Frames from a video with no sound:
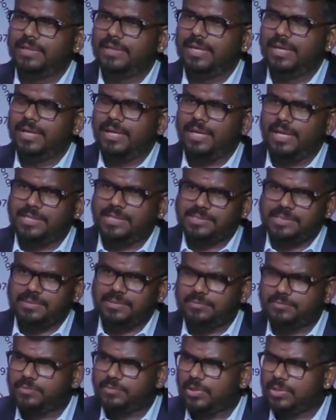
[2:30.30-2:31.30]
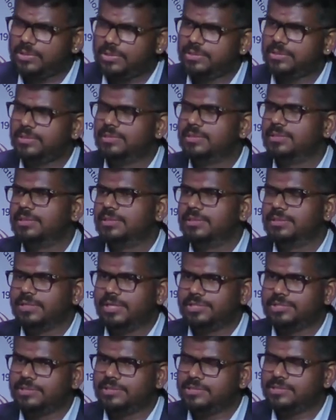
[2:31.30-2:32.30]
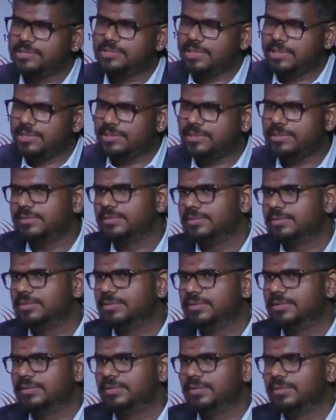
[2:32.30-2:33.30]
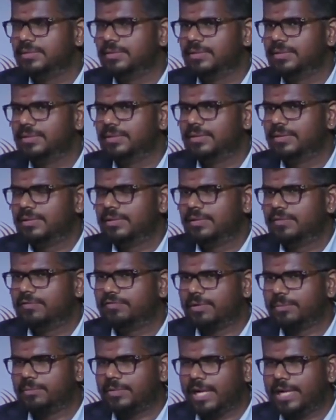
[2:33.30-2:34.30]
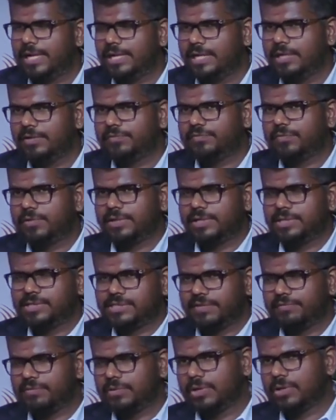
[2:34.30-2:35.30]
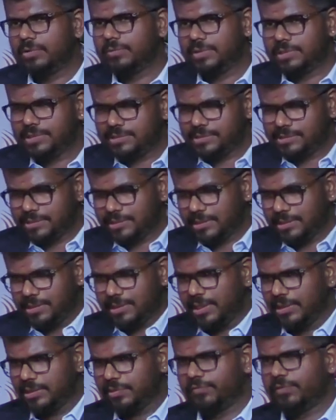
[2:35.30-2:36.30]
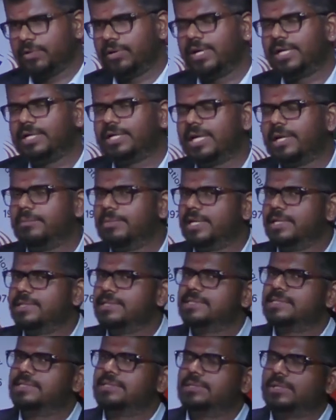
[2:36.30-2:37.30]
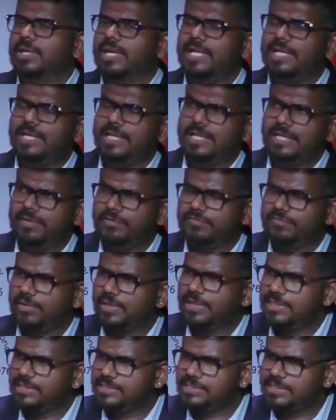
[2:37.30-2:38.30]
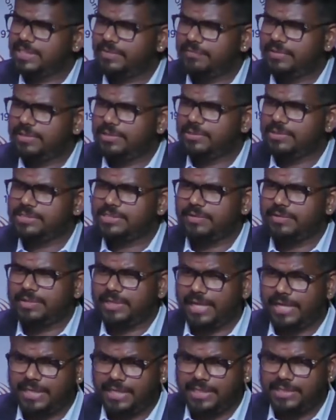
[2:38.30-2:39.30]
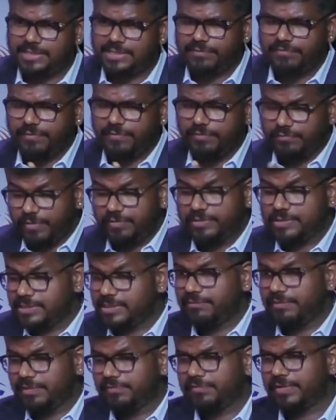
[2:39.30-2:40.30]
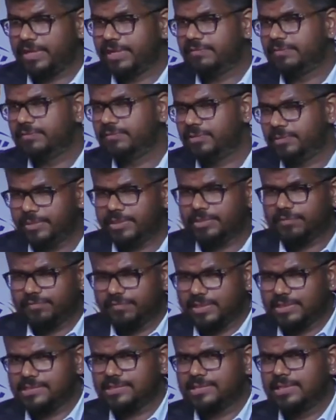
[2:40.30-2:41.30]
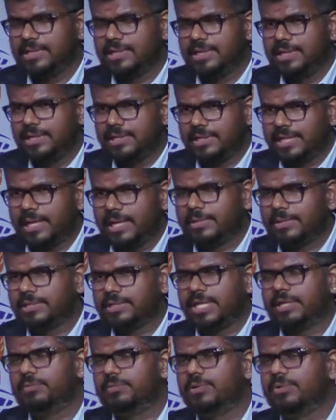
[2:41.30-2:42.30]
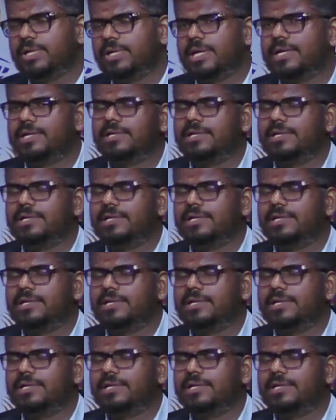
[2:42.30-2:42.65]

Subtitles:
as a modern nation state from 1947 onwards in the following timelines. 1947 to 1975 would be the first timeline that I would look at.